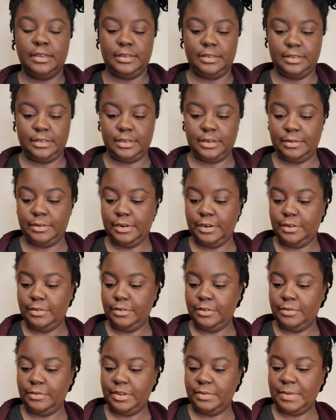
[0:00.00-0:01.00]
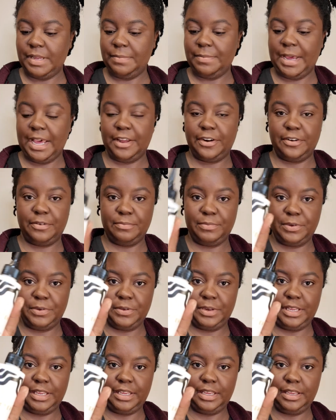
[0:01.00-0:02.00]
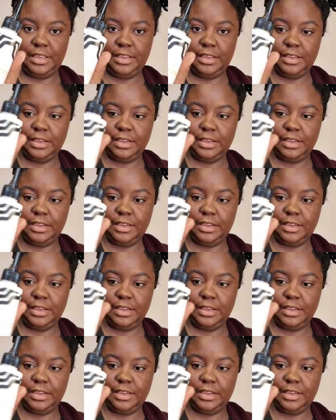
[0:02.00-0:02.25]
So I'm gonna go in with my Pattern Beauty